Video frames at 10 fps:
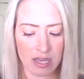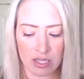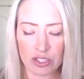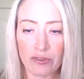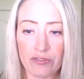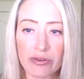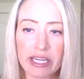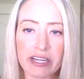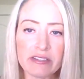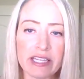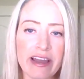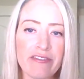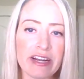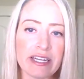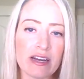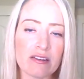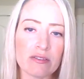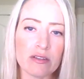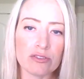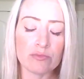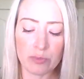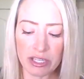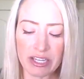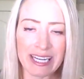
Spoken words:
So if you're here live right now, put your